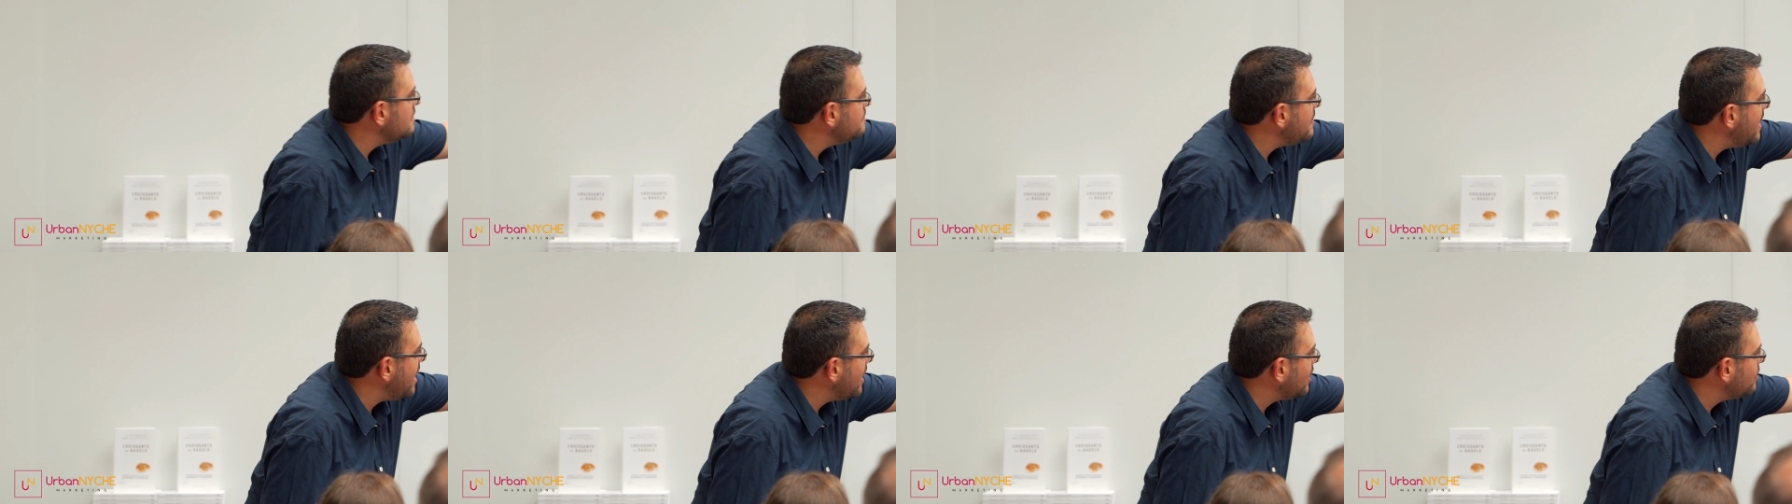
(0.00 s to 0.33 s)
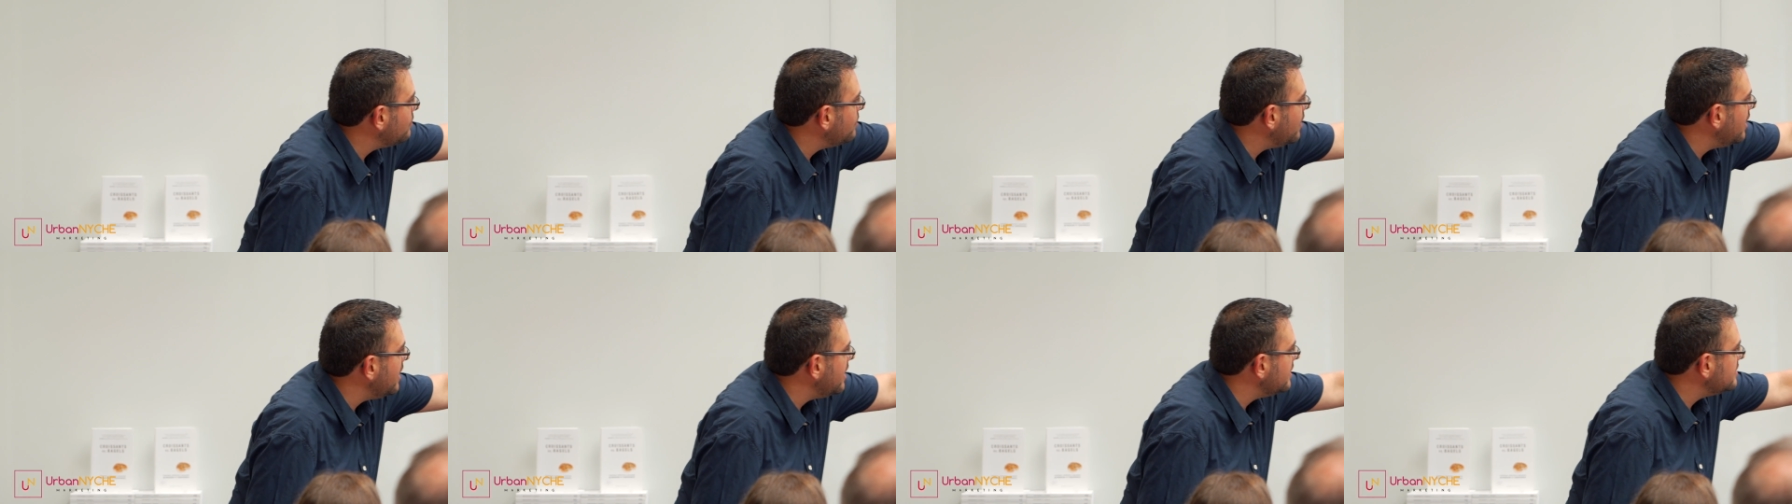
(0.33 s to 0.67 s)
in the
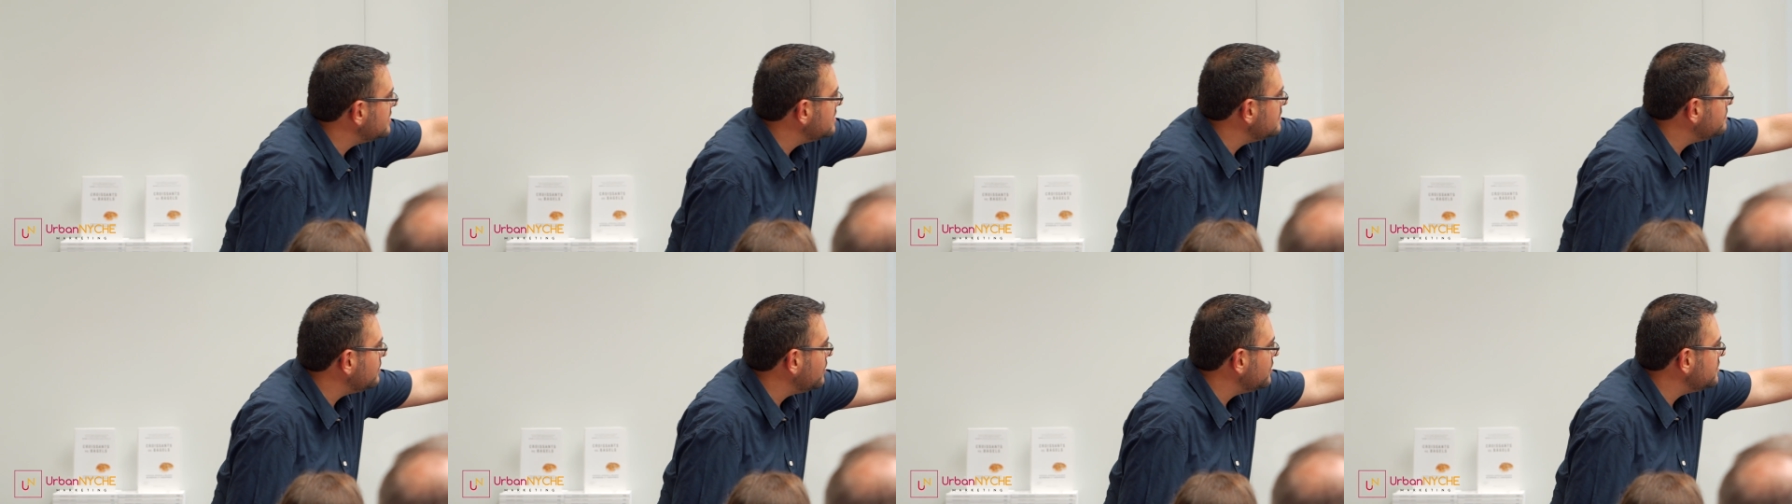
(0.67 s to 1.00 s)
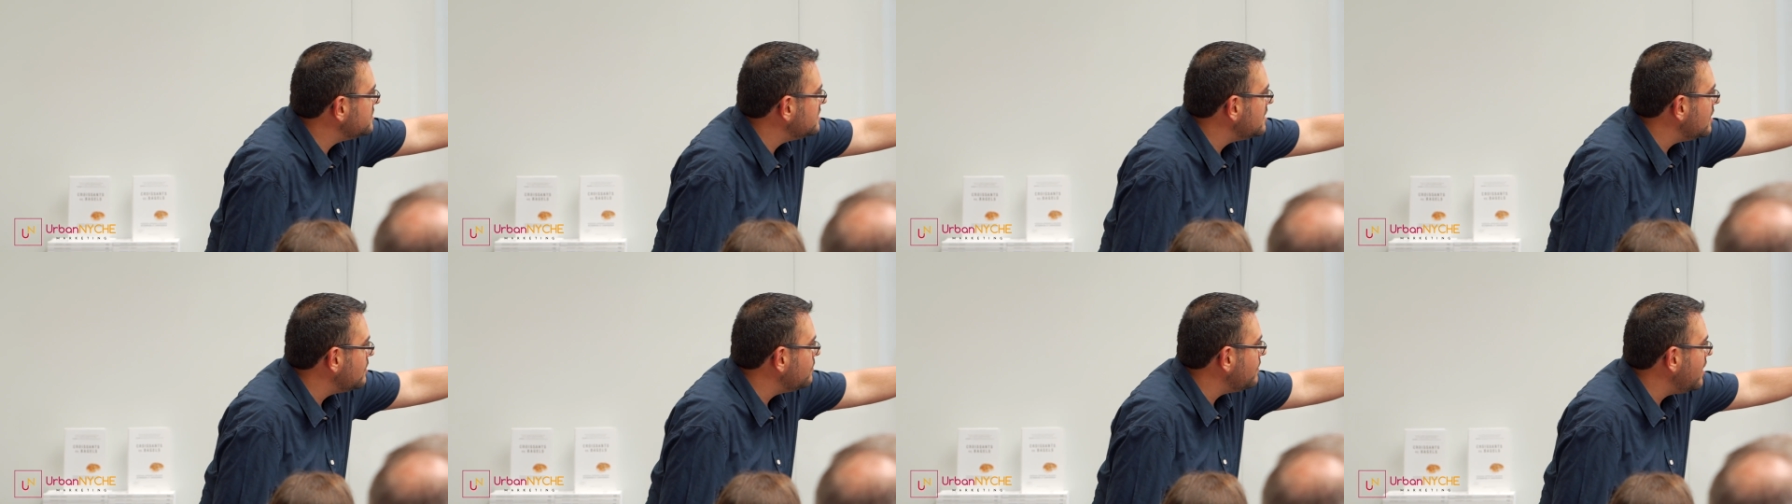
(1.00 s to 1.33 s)
back right, the
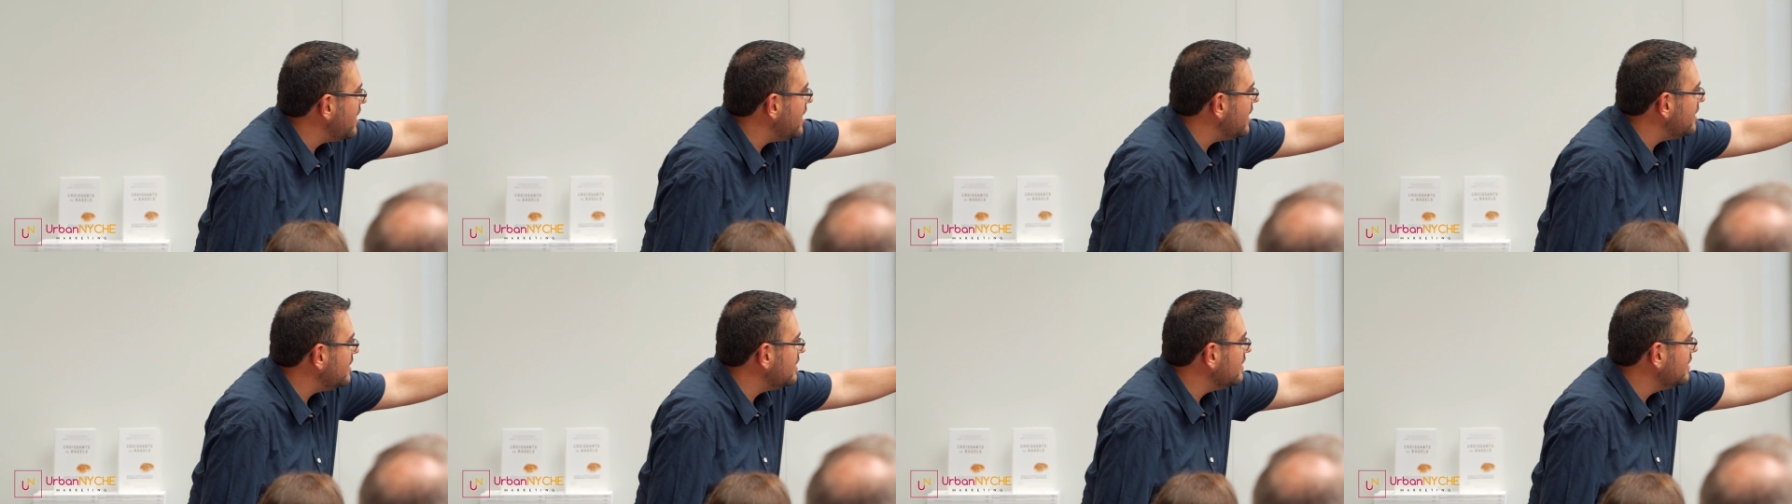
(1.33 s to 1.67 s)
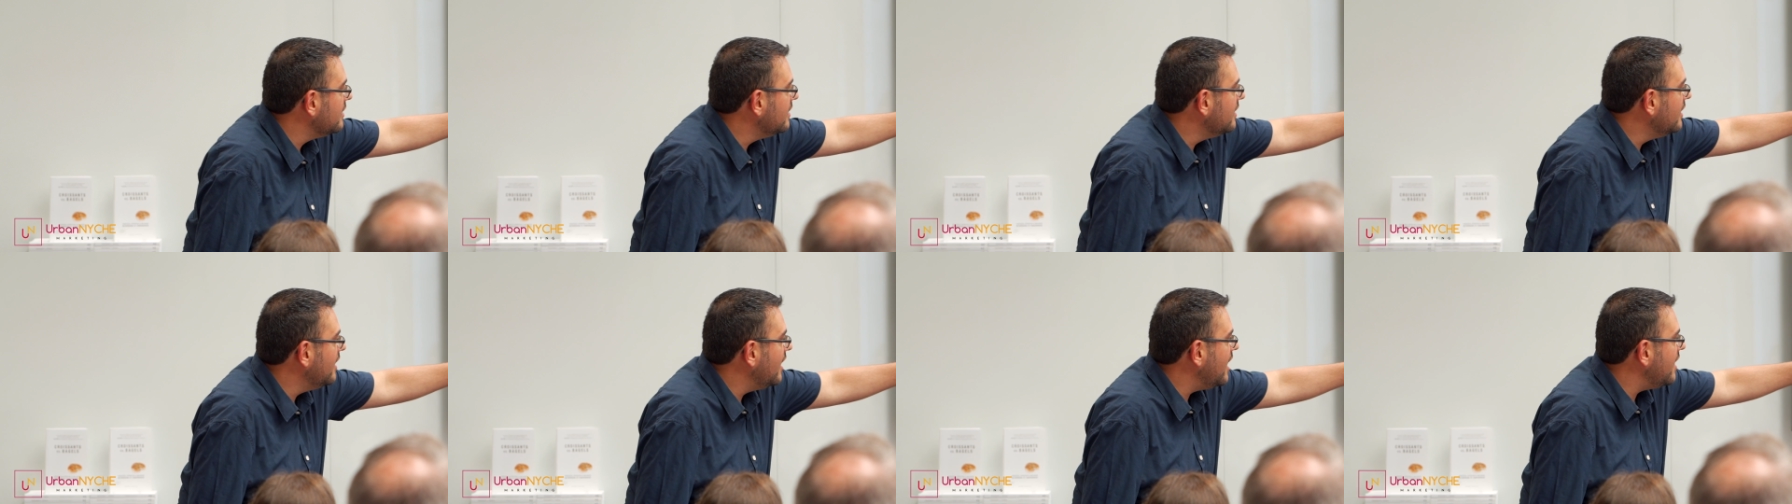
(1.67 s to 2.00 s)
person in red,
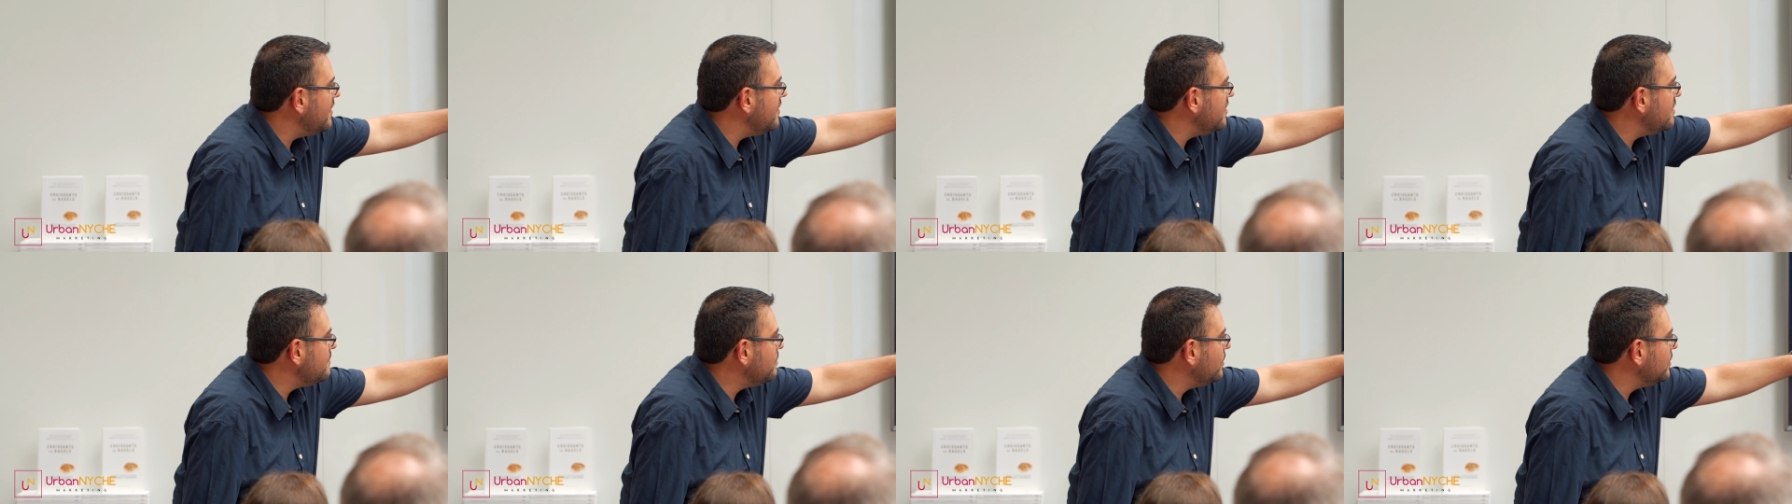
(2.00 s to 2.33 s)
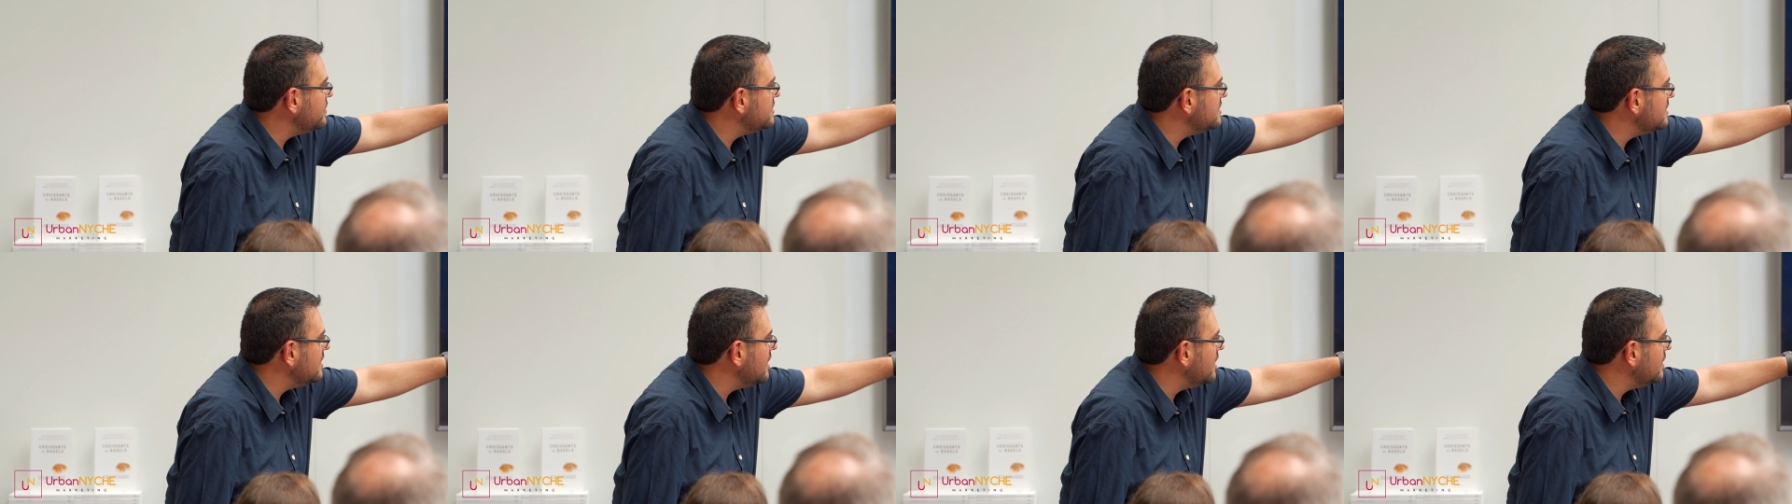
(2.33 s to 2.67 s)
and then the
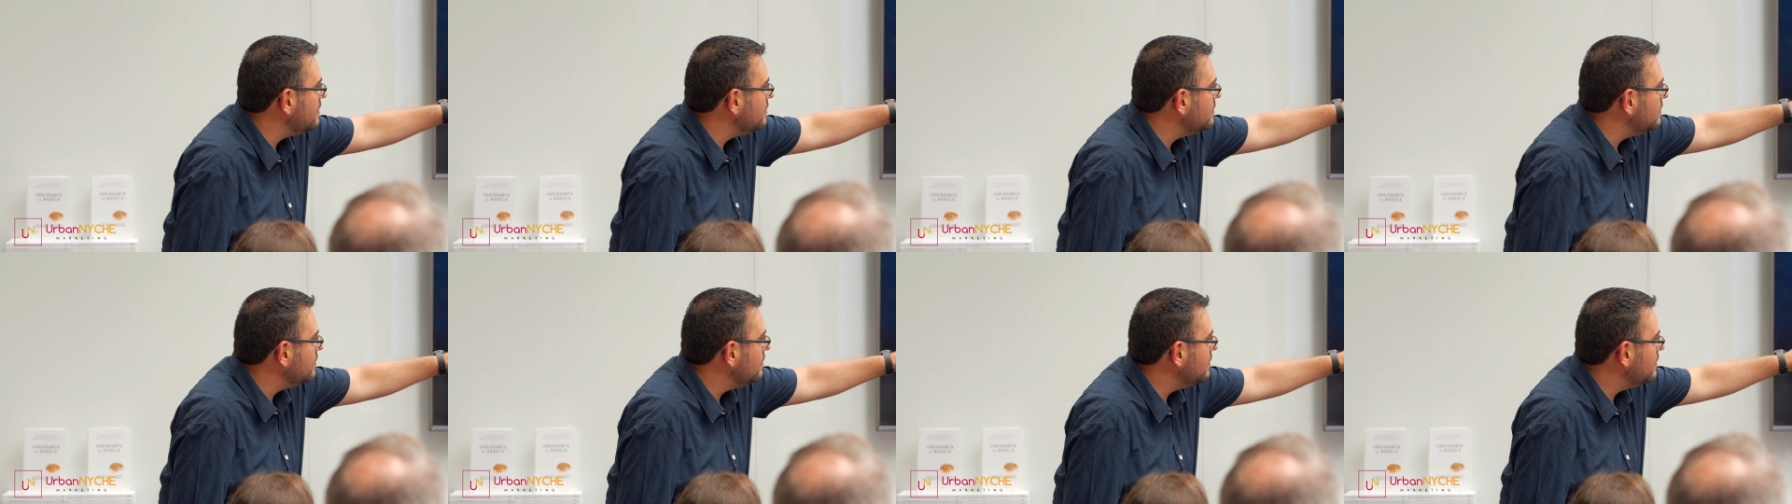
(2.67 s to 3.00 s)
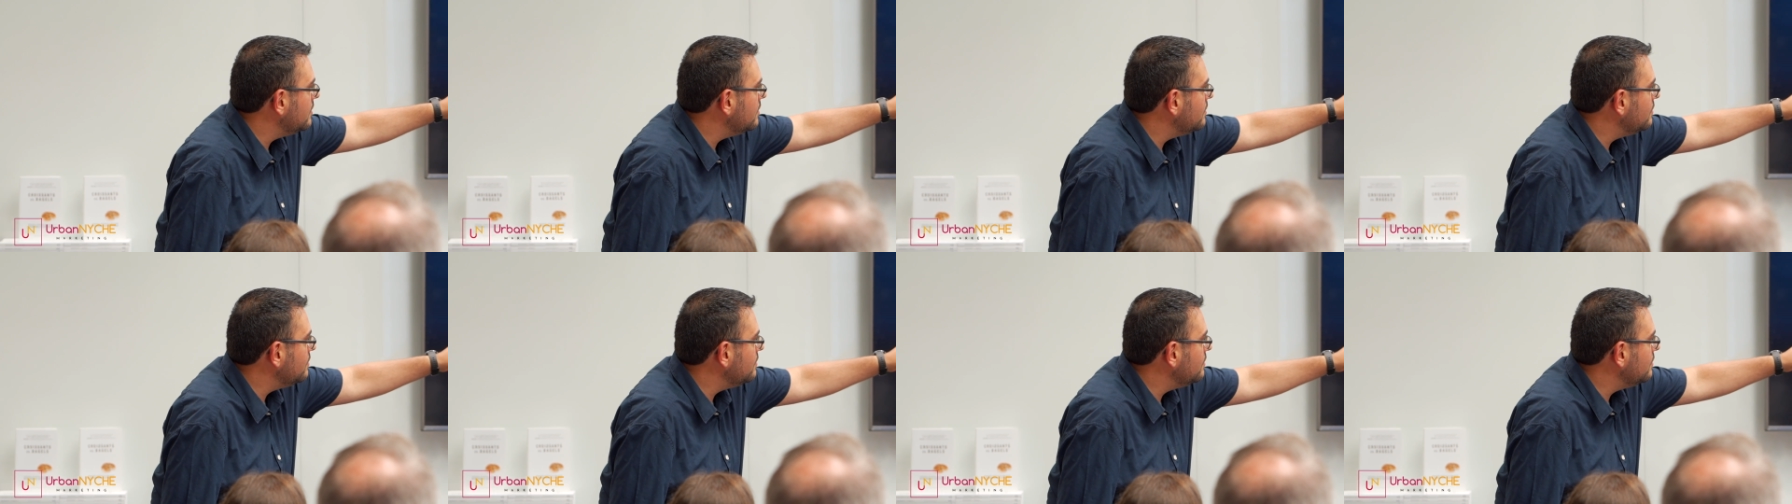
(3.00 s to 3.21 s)
person in